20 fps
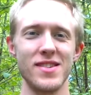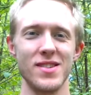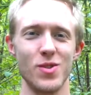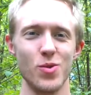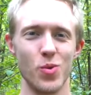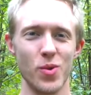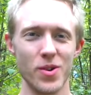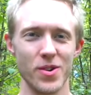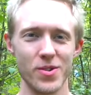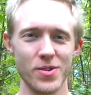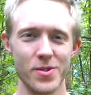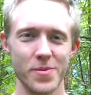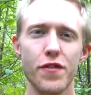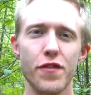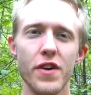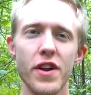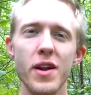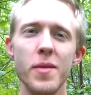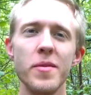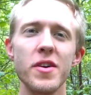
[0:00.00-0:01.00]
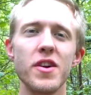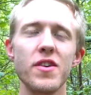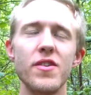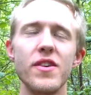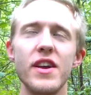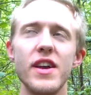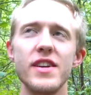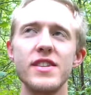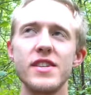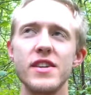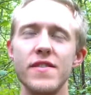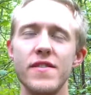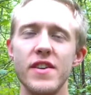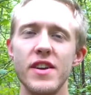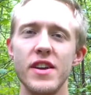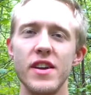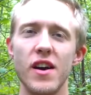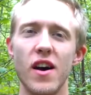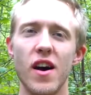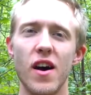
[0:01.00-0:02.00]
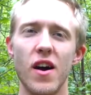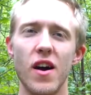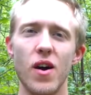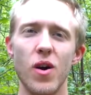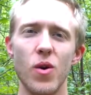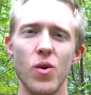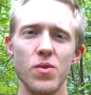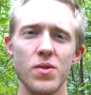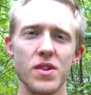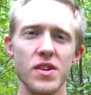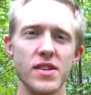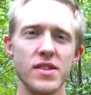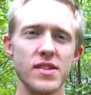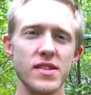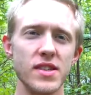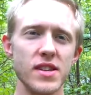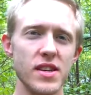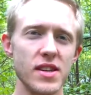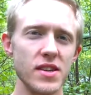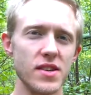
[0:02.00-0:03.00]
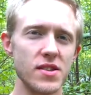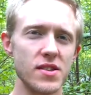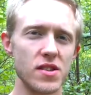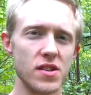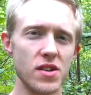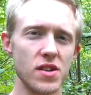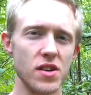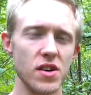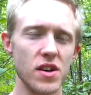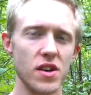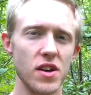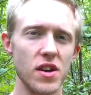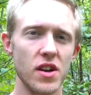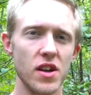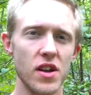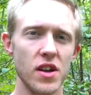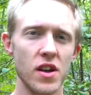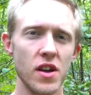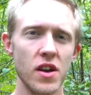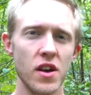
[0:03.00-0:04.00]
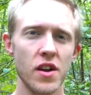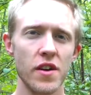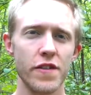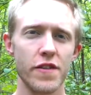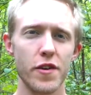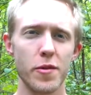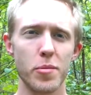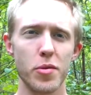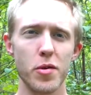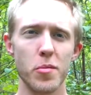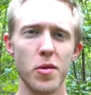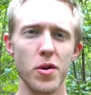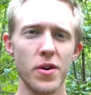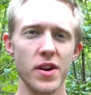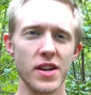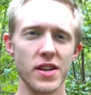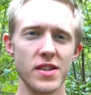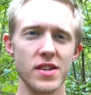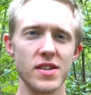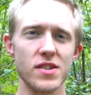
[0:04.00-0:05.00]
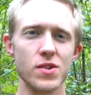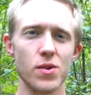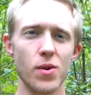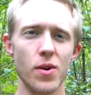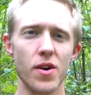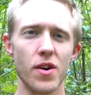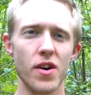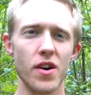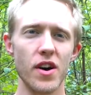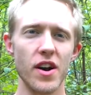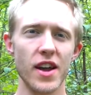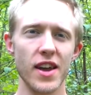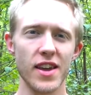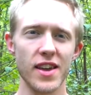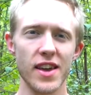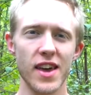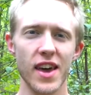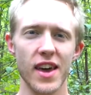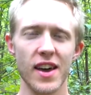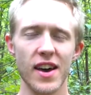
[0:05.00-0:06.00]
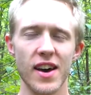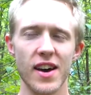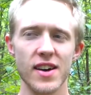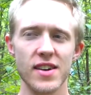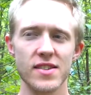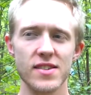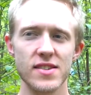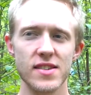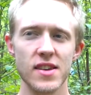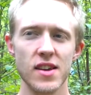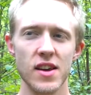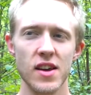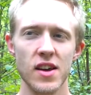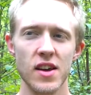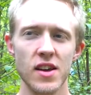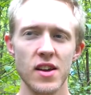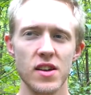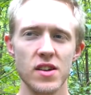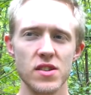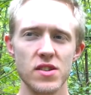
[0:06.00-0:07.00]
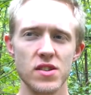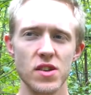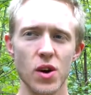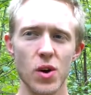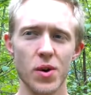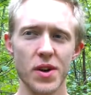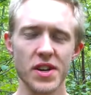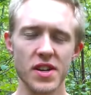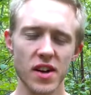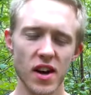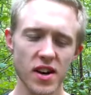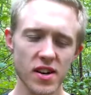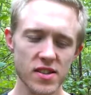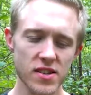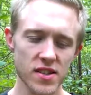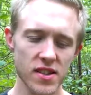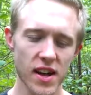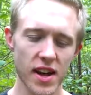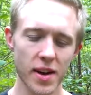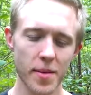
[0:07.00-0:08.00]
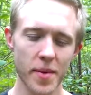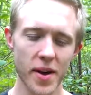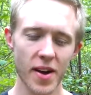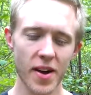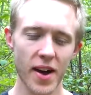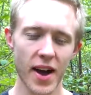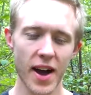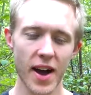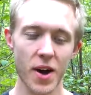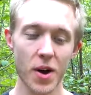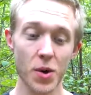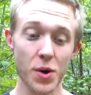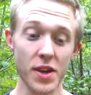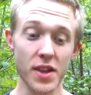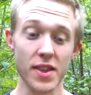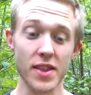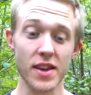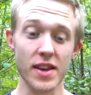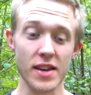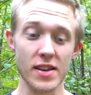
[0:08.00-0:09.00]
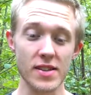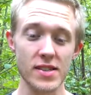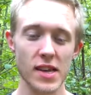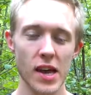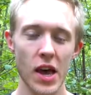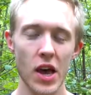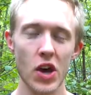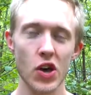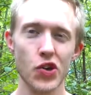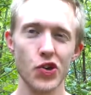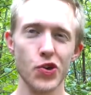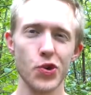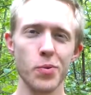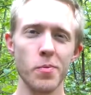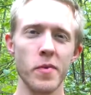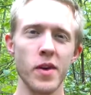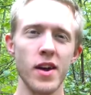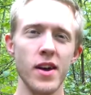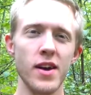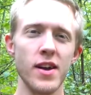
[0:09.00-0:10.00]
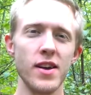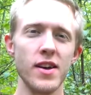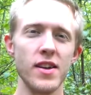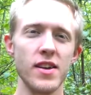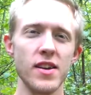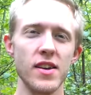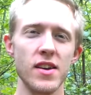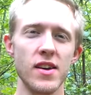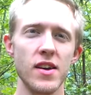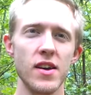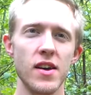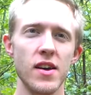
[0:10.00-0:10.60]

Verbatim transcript: in the world. Freedom and creativity are only seen as good for promoting disorder and chaos. So he talks a lot about how he thinks humanity